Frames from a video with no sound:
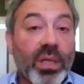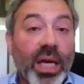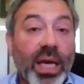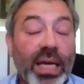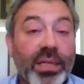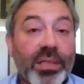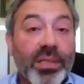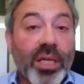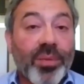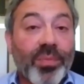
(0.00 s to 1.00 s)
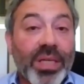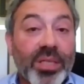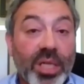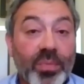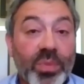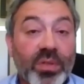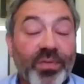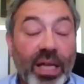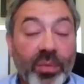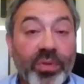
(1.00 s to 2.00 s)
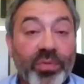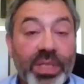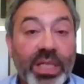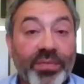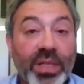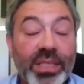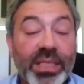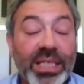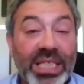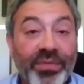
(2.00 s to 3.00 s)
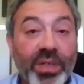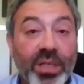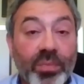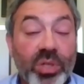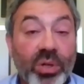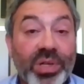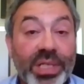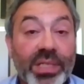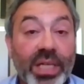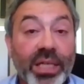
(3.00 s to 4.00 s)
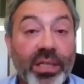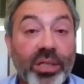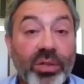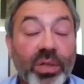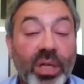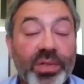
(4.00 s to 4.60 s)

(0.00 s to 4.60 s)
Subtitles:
and in terms of Alba receiving a significant majority stake in Nuco.